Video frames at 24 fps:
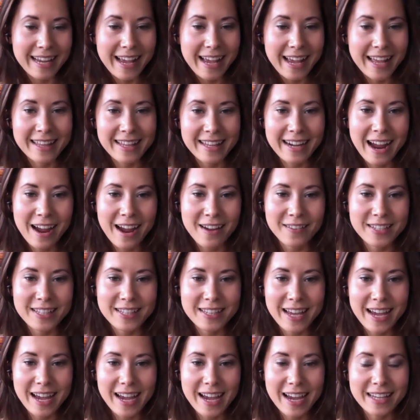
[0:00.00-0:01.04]
and then after
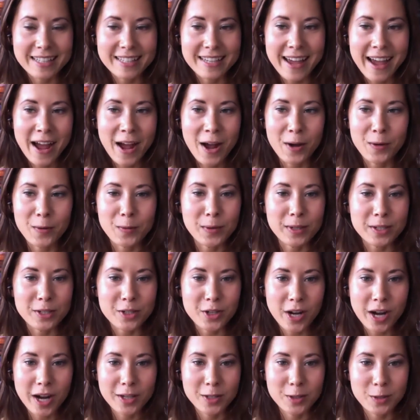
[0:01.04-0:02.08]
that we'll
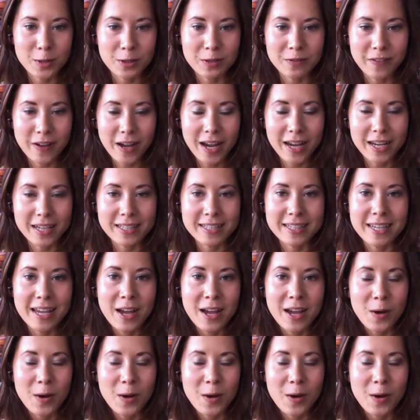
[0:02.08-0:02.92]
try to invite